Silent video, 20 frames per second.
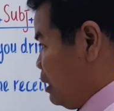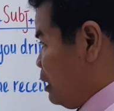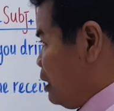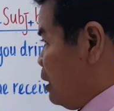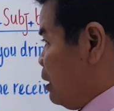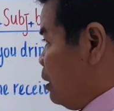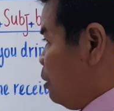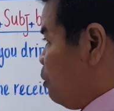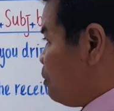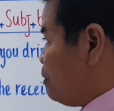
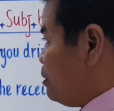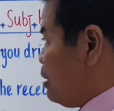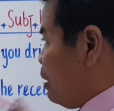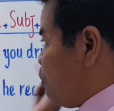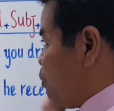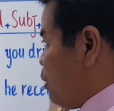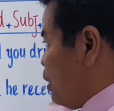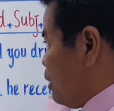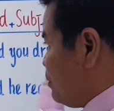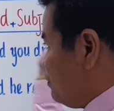Look at that
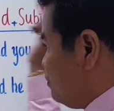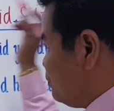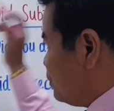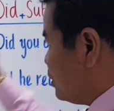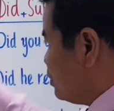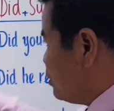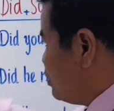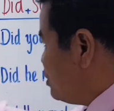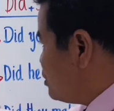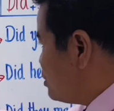one.
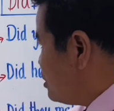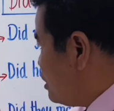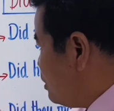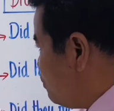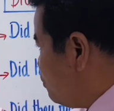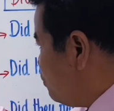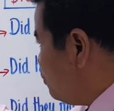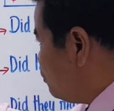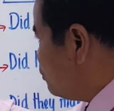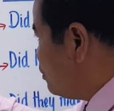
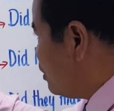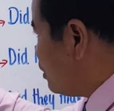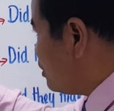Receive, there is